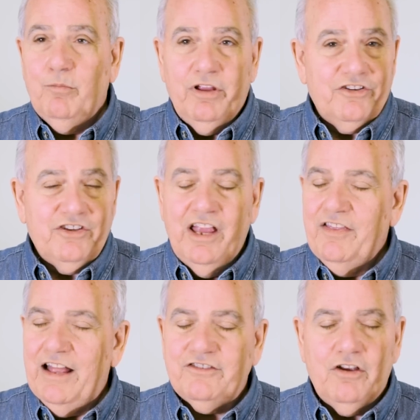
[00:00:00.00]
Plus,
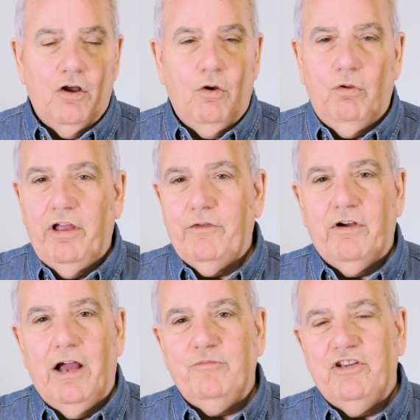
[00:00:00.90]
that's a whole
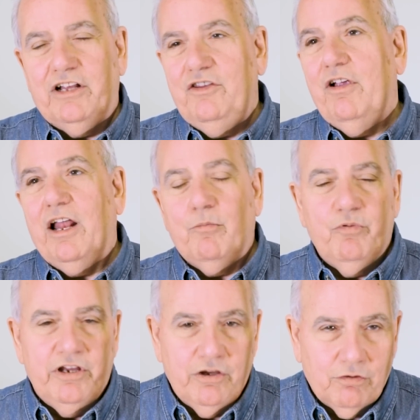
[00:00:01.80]
other object. You gotta
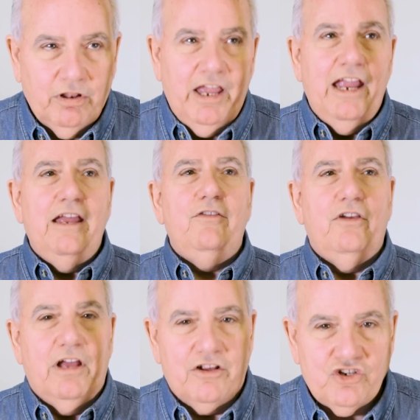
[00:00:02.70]
bring your lathe,
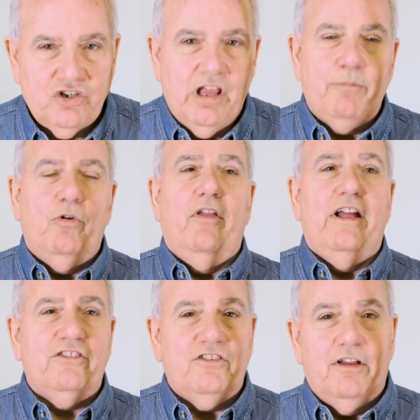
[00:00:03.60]
you gotta schlep all
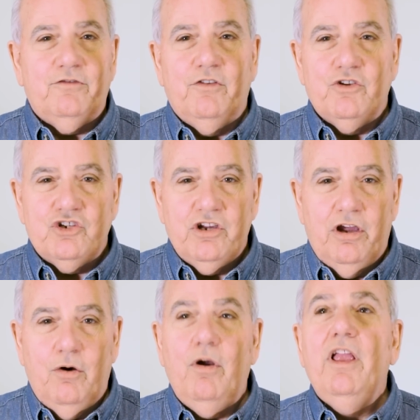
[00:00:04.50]
that stuff to the
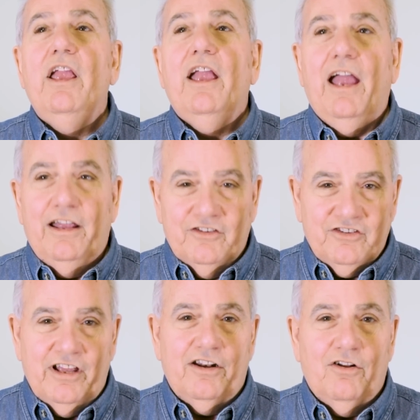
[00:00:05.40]
show and
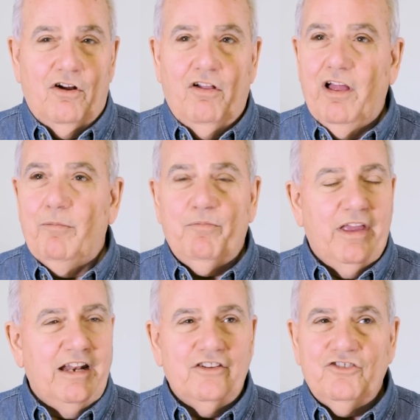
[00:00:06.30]
set it all up,
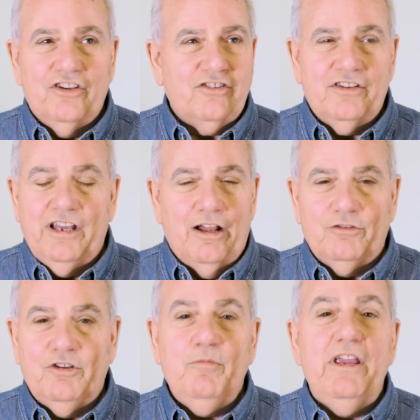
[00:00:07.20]
and it's just,
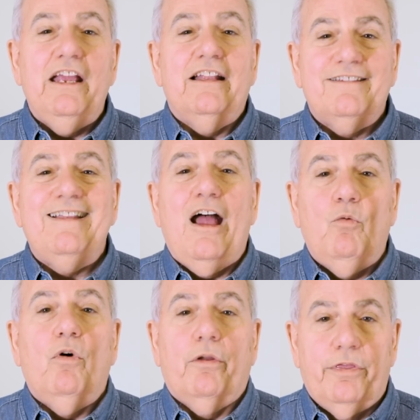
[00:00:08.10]
to me, it's
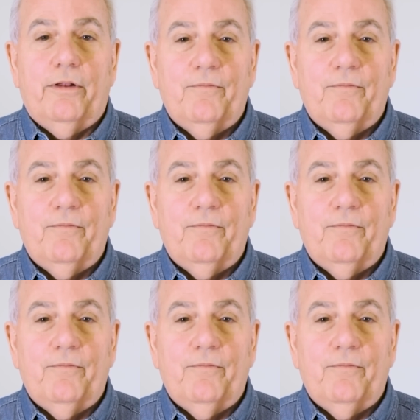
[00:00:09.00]
not worth it.